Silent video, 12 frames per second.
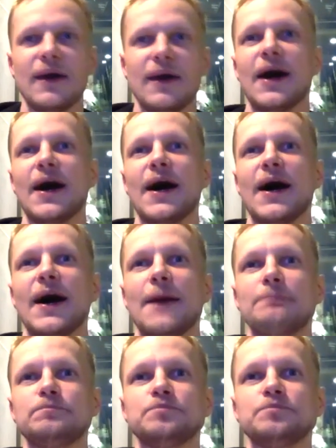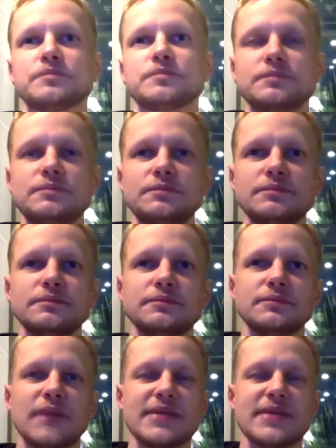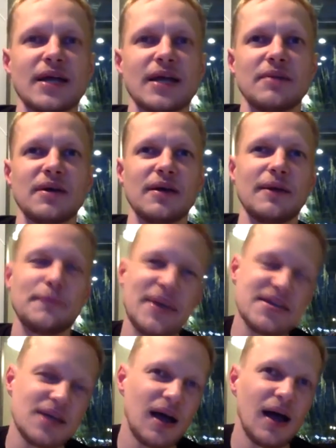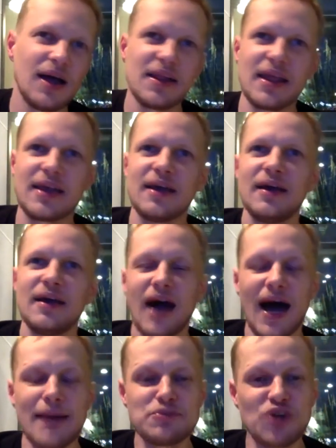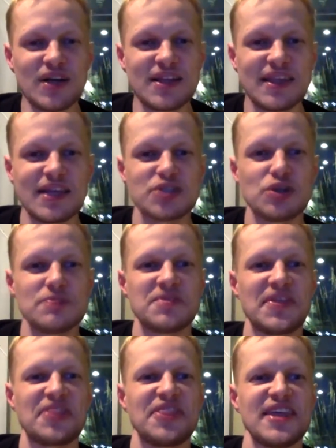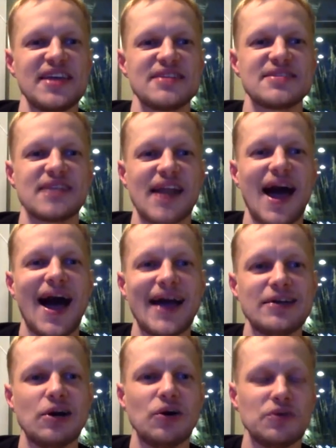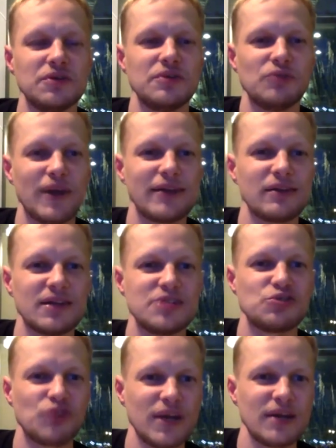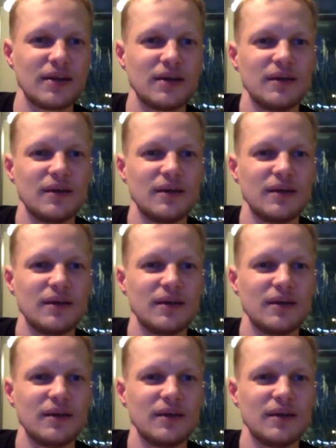Um, it's not going to basically I, like I'm trying to think in terms of the things that I don't regularly drink